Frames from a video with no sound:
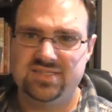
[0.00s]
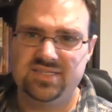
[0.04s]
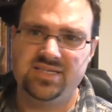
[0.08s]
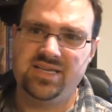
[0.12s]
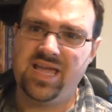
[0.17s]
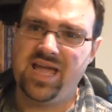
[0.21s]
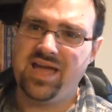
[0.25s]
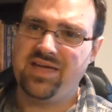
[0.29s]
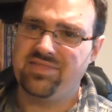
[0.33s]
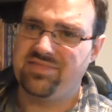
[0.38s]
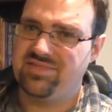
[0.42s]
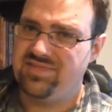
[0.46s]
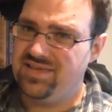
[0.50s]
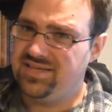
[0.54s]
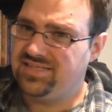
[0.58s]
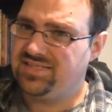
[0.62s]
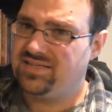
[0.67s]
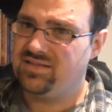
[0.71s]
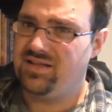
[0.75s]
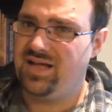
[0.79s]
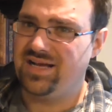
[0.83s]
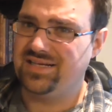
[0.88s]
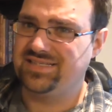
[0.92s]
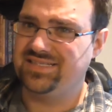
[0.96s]
So yeah, this
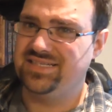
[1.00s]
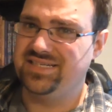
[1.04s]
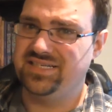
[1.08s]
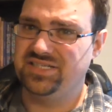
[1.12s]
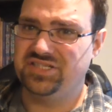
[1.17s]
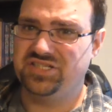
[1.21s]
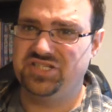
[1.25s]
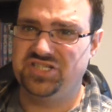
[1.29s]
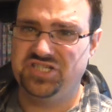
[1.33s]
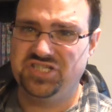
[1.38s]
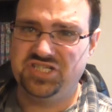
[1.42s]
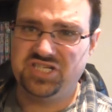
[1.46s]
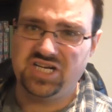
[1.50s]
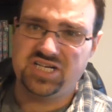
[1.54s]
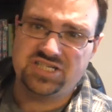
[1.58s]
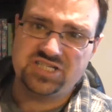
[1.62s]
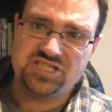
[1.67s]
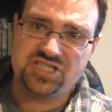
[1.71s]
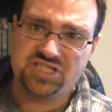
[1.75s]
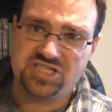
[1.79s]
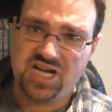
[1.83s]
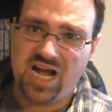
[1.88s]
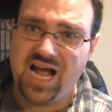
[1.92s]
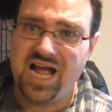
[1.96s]
clocks in at just
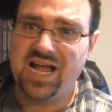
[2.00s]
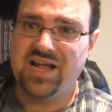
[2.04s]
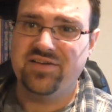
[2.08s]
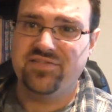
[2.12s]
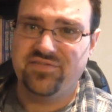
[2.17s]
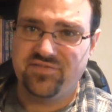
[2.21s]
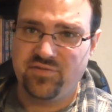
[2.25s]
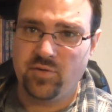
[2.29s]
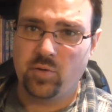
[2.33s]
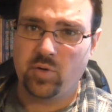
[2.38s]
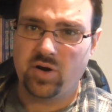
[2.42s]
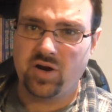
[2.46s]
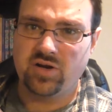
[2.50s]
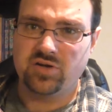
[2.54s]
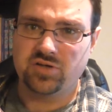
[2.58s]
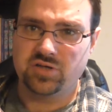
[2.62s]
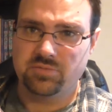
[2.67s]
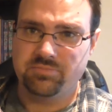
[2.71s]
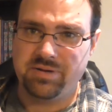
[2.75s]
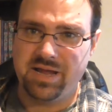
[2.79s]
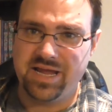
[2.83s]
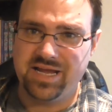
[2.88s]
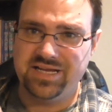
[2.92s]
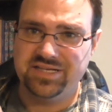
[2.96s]
shy of
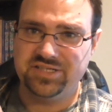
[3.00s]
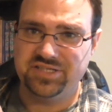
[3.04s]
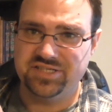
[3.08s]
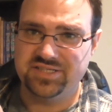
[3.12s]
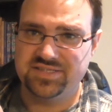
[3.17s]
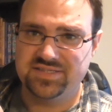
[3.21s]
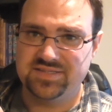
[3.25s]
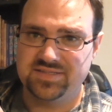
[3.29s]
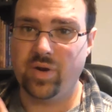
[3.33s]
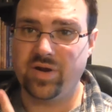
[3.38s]
400 pages,